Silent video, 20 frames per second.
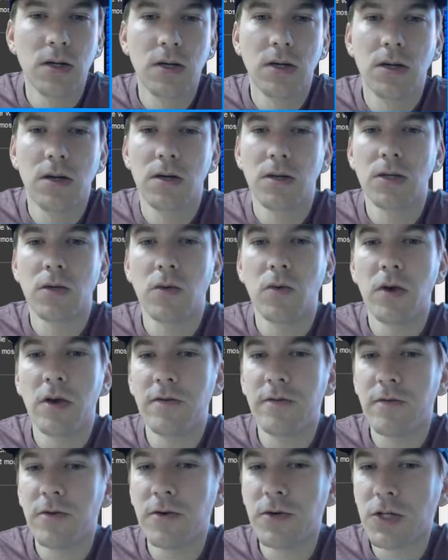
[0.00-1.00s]
So when I
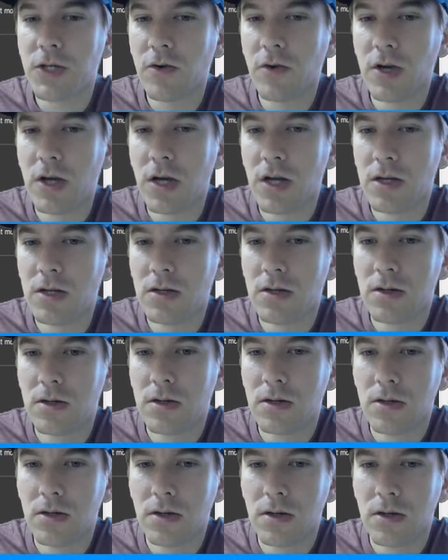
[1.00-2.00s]
first create it,
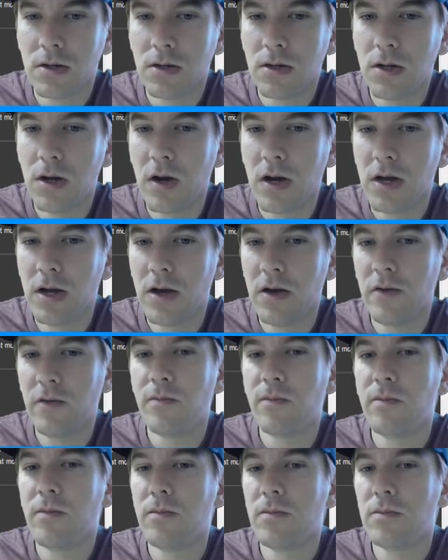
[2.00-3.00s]
I have
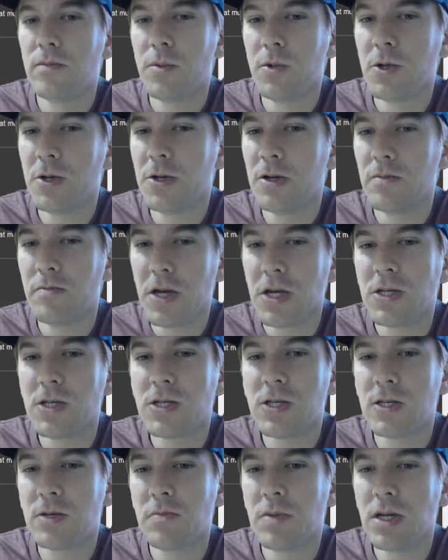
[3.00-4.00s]
bullet base
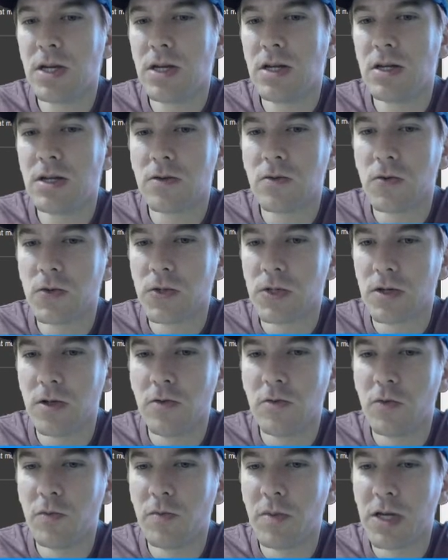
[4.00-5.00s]
speed equals
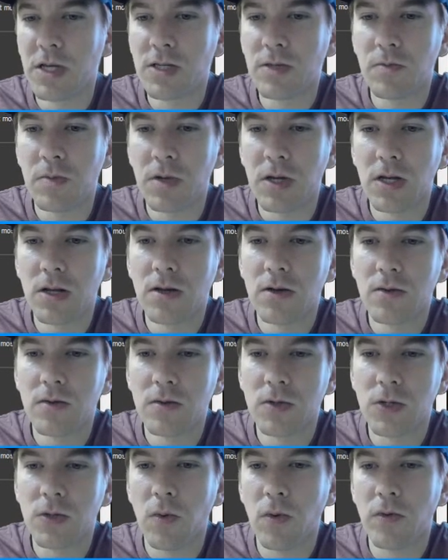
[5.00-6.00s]
global base speed,
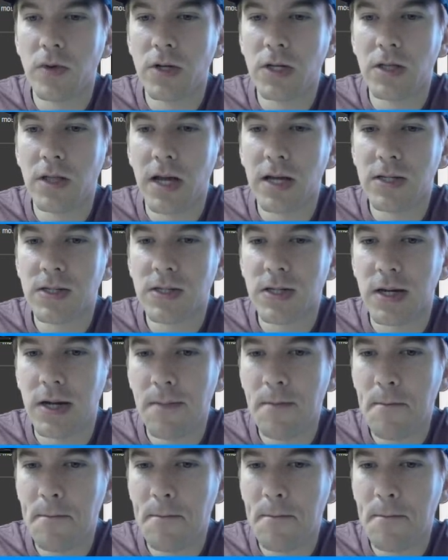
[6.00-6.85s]
which is what we did last time.